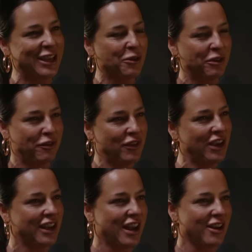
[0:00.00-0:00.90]
we've
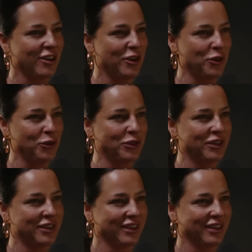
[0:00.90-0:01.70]
figured out who's